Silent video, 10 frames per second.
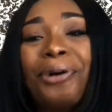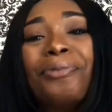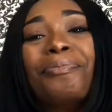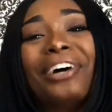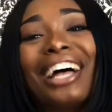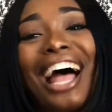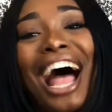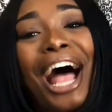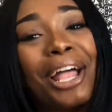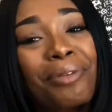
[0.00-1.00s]
But
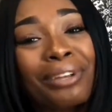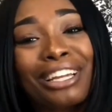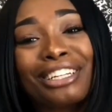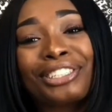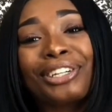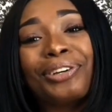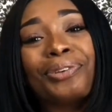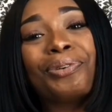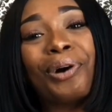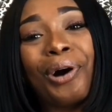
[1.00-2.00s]
I am here to show
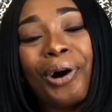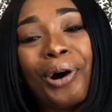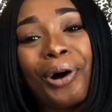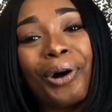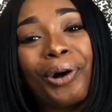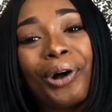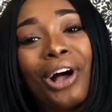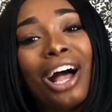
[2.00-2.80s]
you all